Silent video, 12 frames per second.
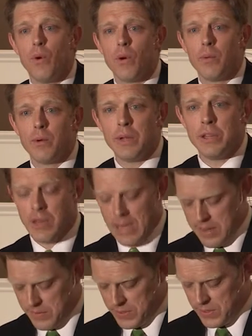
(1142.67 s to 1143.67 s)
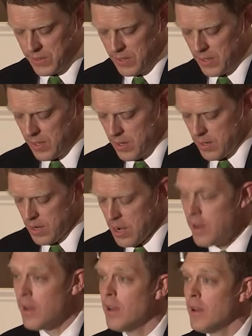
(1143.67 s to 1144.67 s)
forward with your gifts,
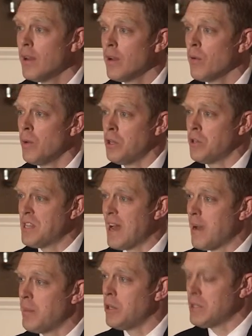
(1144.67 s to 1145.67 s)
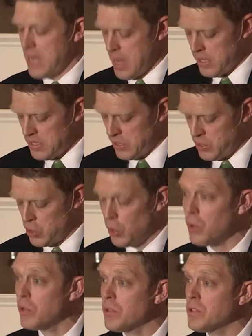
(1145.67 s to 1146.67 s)
with your time and your talents as
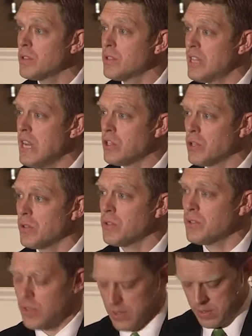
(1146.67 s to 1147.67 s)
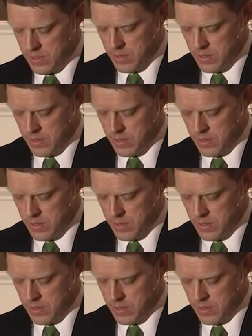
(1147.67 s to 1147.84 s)
tutors, teachers,